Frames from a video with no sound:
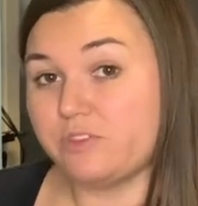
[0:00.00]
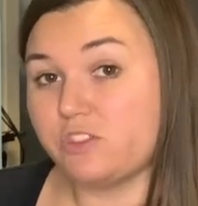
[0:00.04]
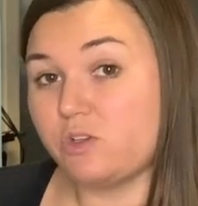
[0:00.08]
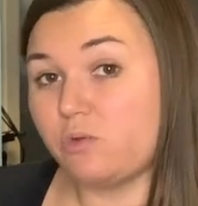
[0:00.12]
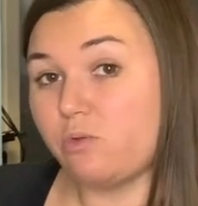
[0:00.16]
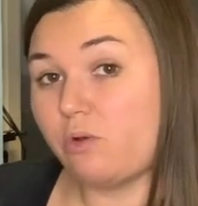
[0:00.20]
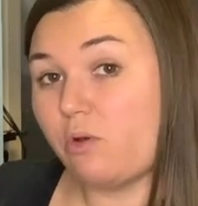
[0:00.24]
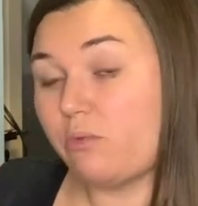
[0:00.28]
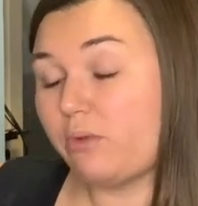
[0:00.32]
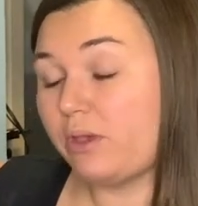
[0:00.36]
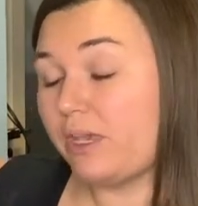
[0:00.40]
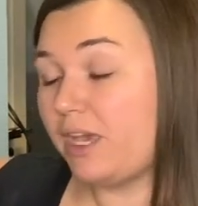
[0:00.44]

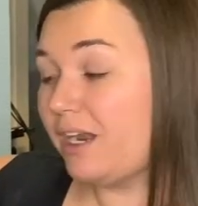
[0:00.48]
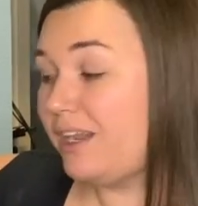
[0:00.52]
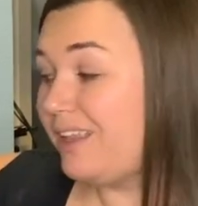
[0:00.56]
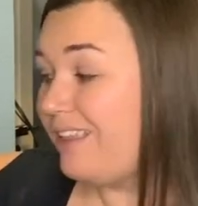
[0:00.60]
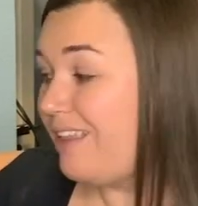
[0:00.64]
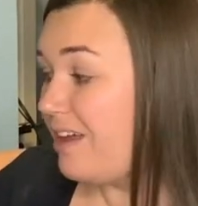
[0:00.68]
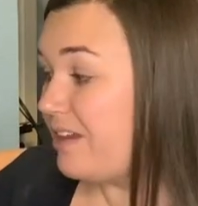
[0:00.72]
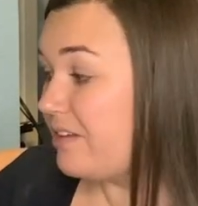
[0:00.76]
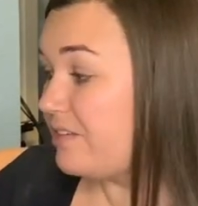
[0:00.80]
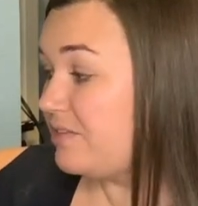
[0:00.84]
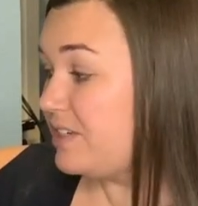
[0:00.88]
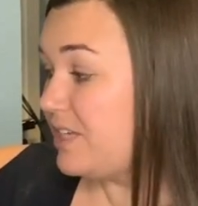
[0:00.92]
So when we get a
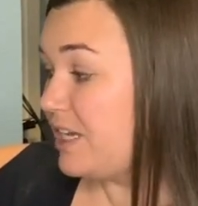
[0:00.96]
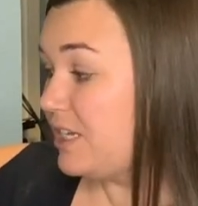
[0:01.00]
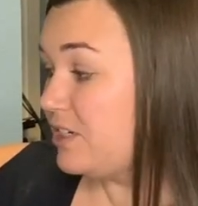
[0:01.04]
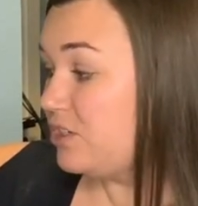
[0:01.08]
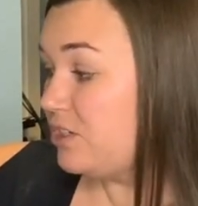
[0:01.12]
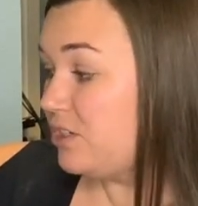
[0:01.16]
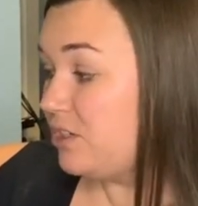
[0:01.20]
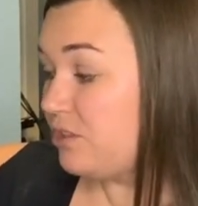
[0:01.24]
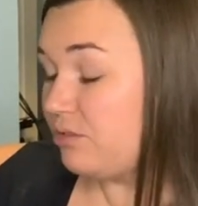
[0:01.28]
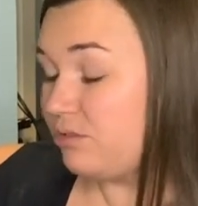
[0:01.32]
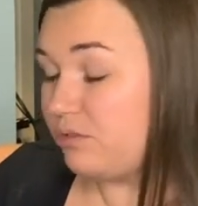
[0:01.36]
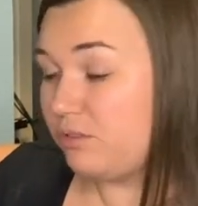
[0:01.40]
lot of
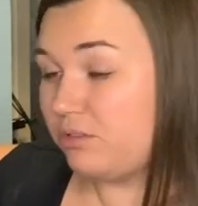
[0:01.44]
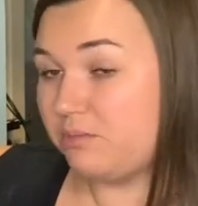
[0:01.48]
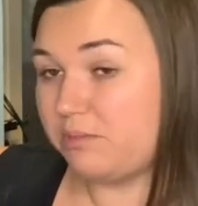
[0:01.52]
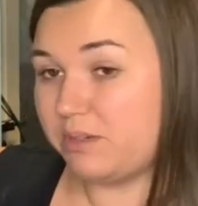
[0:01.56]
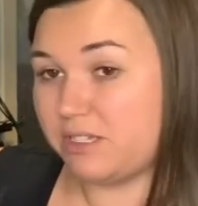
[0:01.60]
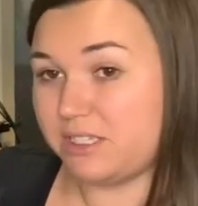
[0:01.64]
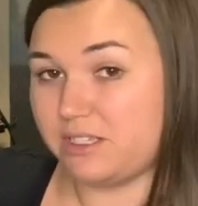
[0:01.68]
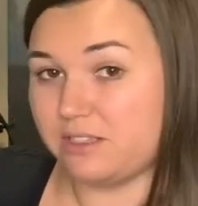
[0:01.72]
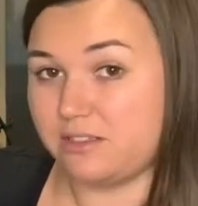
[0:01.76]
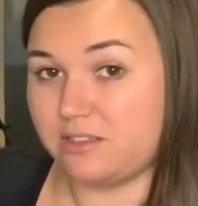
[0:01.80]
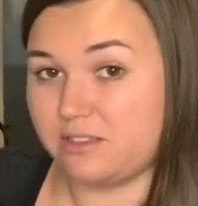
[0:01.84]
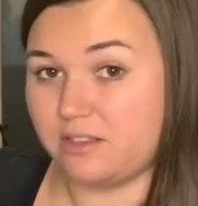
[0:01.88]
tension through the
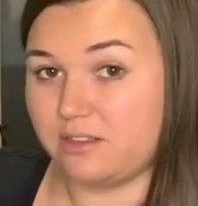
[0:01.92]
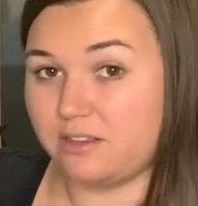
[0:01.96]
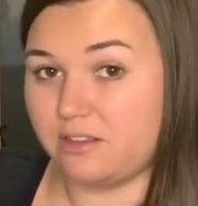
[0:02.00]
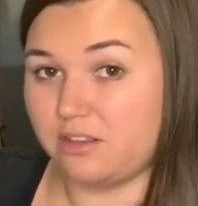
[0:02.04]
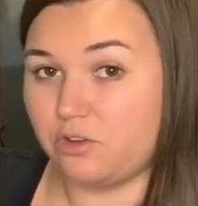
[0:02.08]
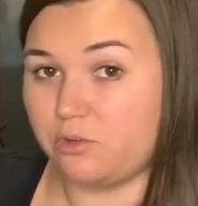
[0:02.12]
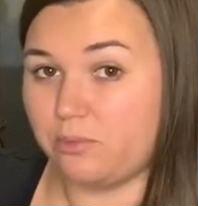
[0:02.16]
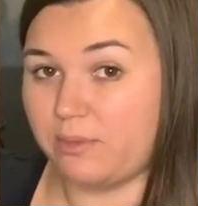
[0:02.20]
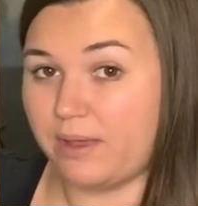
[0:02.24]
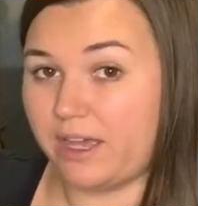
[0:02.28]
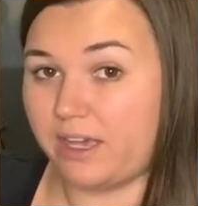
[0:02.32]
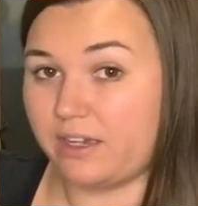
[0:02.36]
muscles in the
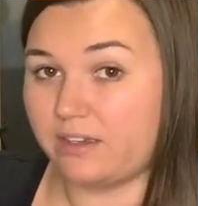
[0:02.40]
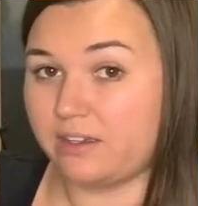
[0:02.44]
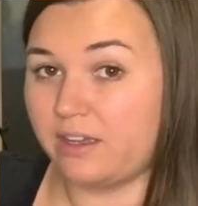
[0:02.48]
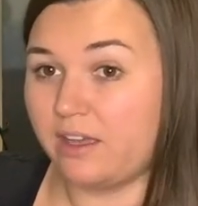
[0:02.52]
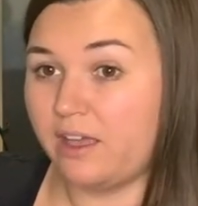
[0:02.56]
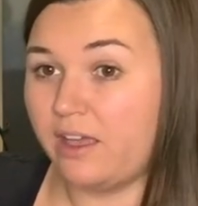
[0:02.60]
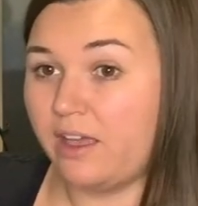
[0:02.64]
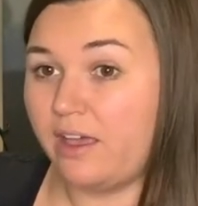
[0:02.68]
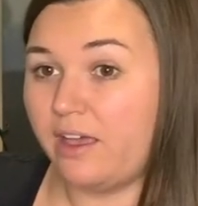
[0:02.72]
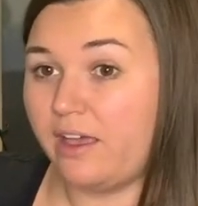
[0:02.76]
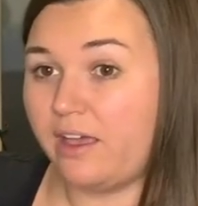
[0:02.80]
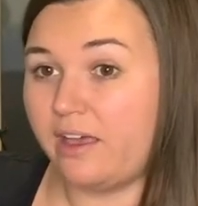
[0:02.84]
low back
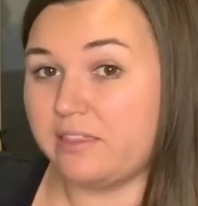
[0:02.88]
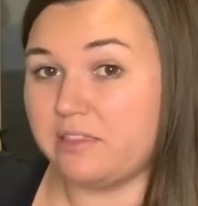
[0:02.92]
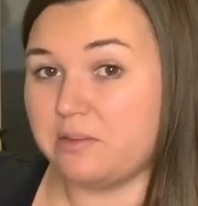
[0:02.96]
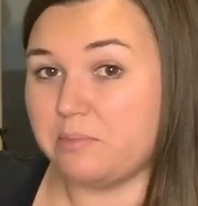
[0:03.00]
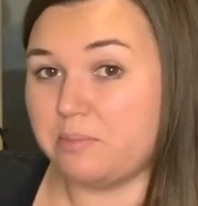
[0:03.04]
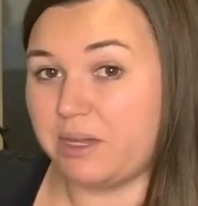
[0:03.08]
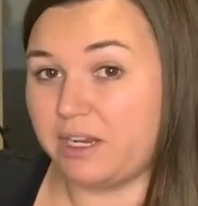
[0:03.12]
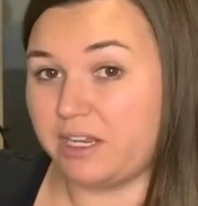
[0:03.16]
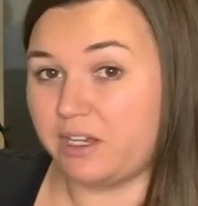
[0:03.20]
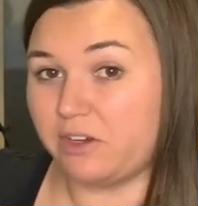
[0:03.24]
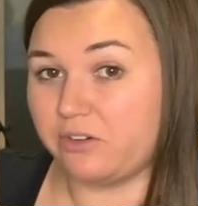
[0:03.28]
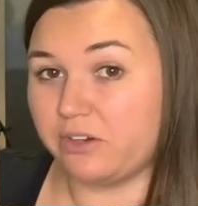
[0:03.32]
and the
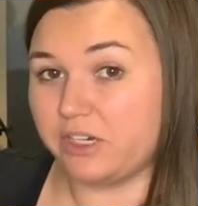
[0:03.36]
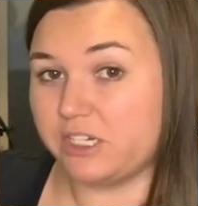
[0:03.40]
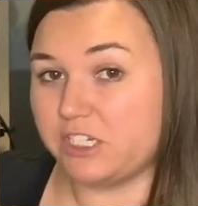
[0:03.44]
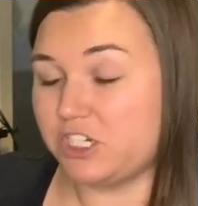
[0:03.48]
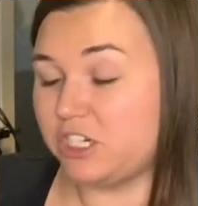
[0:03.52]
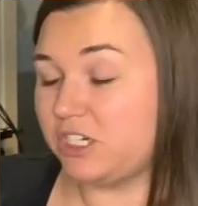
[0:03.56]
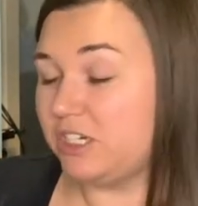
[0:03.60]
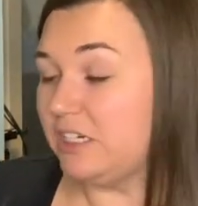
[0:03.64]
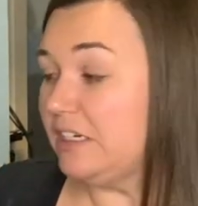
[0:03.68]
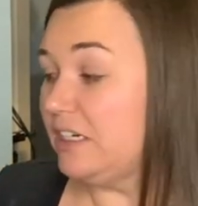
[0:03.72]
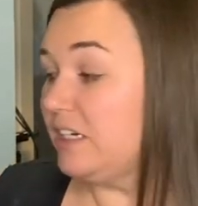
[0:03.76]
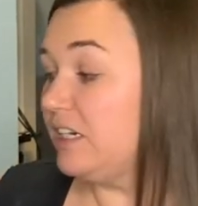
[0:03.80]
buttock
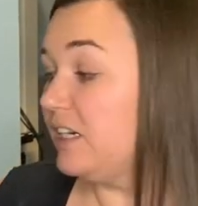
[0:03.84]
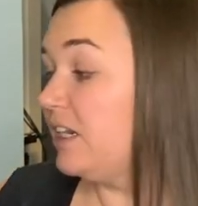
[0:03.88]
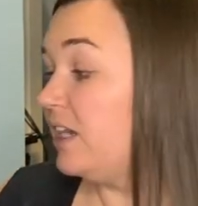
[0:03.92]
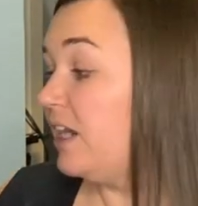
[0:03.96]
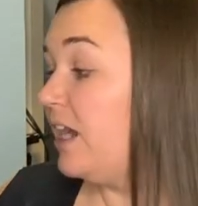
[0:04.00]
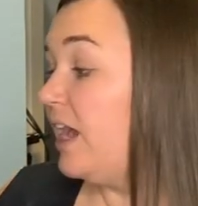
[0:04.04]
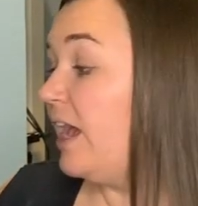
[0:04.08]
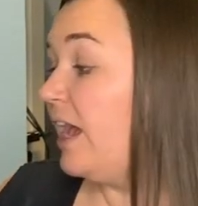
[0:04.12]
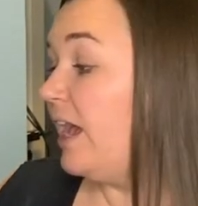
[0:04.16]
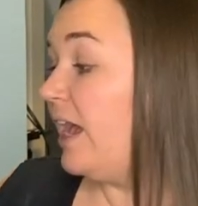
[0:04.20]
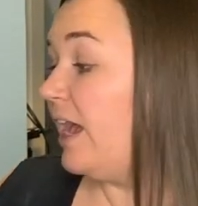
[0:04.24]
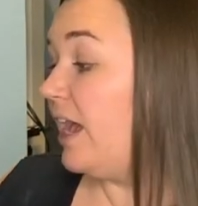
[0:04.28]
region here,
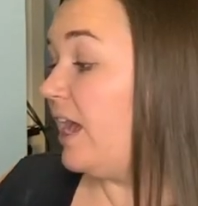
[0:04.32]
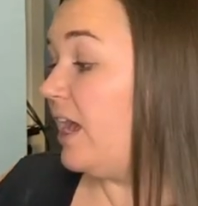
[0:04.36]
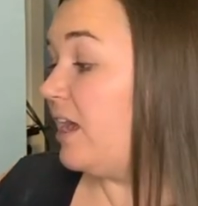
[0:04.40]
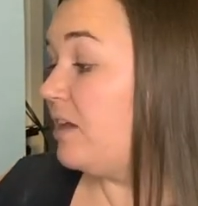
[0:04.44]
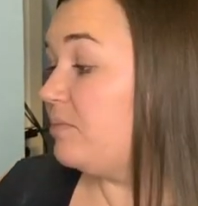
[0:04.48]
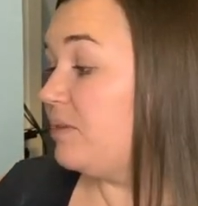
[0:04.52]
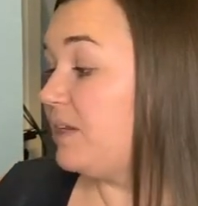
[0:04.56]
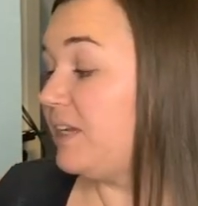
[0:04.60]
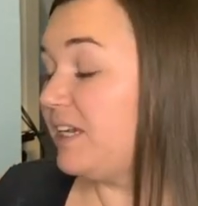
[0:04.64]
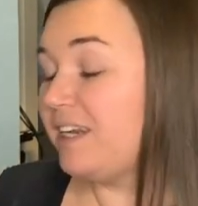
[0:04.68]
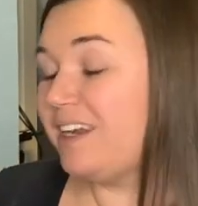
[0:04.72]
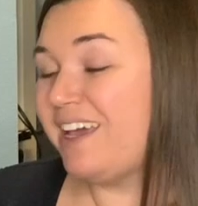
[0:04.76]

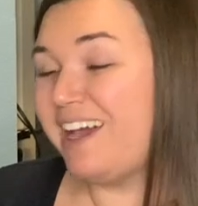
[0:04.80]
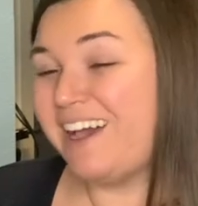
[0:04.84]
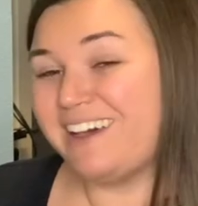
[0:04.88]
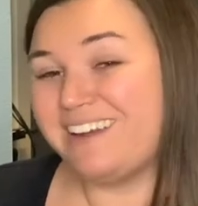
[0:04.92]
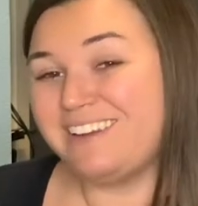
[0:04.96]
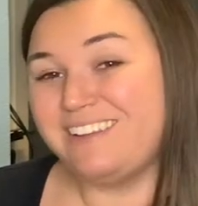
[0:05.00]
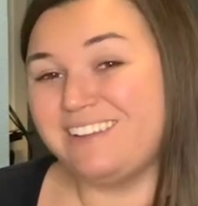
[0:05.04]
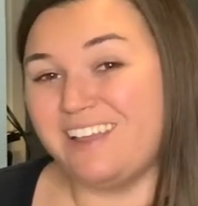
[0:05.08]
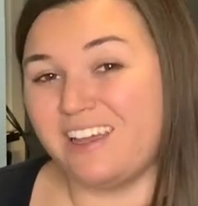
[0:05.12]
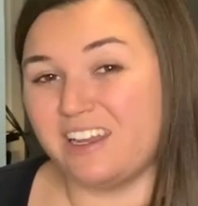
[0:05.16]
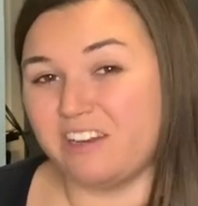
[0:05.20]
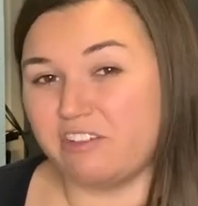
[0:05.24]
it can
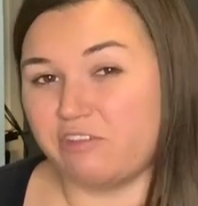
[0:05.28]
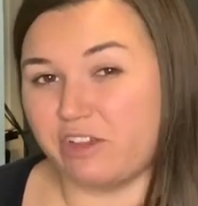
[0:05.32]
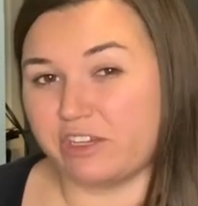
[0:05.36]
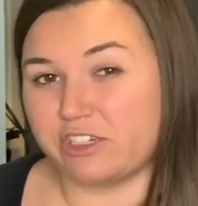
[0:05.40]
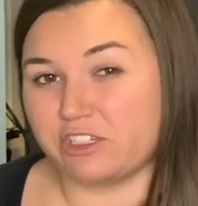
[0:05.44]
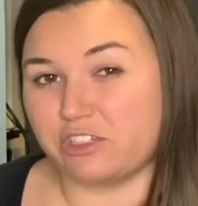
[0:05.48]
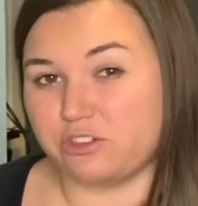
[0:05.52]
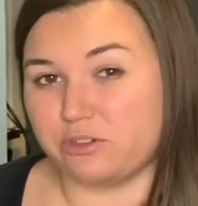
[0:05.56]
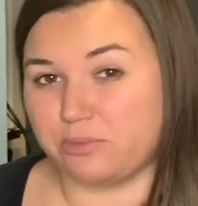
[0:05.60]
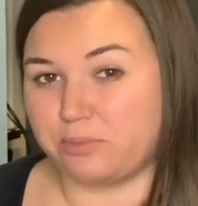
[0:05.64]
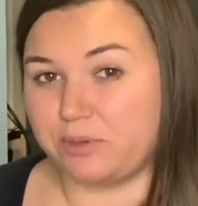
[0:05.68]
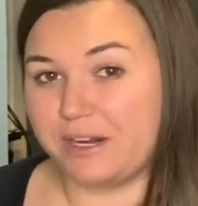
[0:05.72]
add a lot of
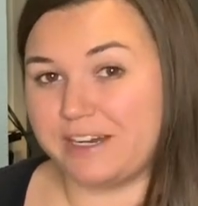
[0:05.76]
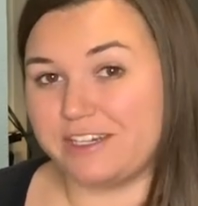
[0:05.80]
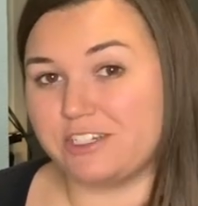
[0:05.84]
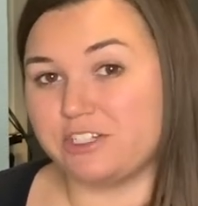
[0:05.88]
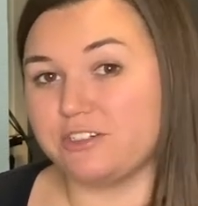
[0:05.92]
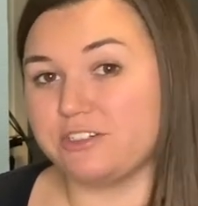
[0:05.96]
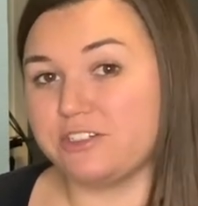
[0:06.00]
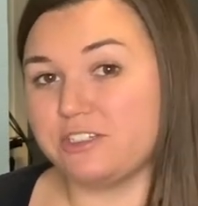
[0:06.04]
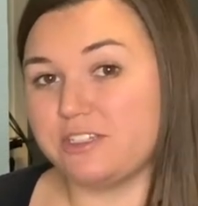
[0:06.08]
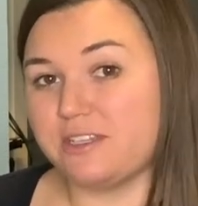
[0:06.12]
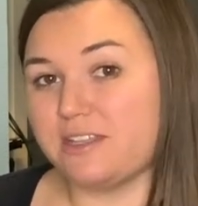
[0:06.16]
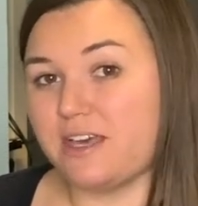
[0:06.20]
extra
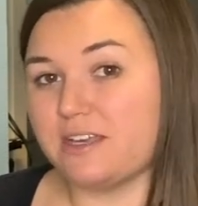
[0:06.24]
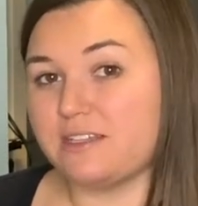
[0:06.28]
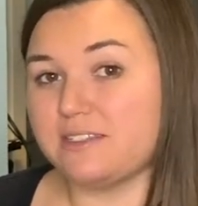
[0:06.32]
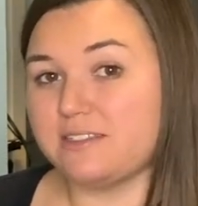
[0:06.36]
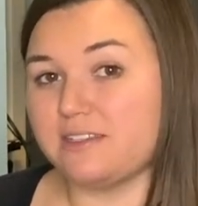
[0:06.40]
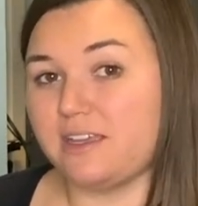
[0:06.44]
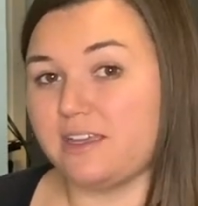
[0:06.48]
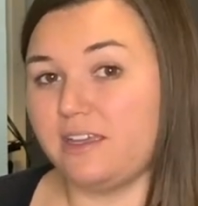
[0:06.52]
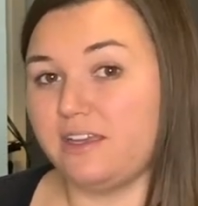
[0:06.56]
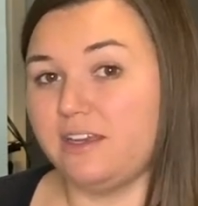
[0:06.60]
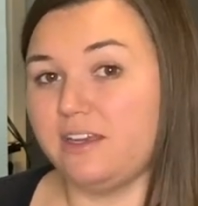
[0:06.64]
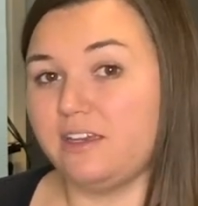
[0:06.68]
pressure to that
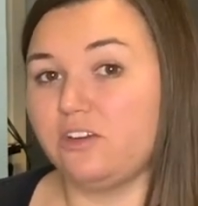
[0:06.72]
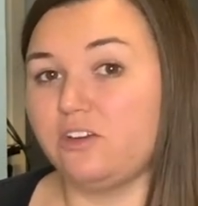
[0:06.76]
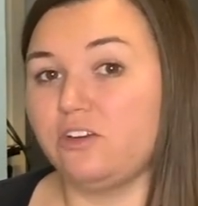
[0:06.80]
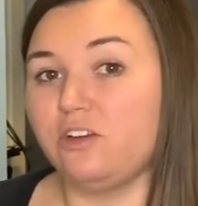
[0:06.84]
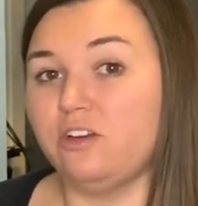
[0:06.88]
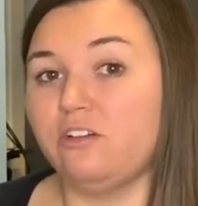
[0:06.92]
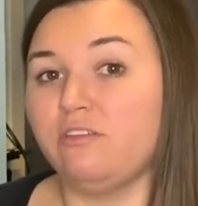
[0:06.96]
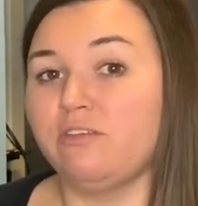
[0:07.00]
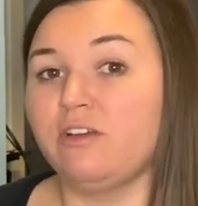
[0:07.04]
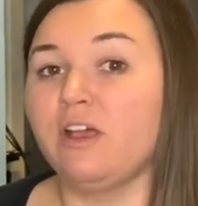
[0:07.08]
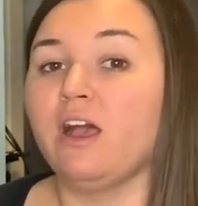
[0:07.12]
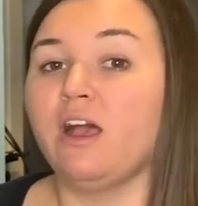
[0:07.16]
sciatic
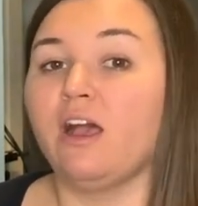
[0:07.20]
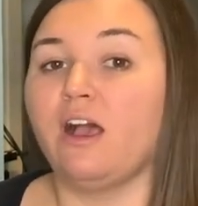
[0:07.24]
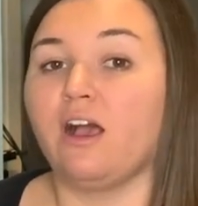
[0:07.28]
nerve,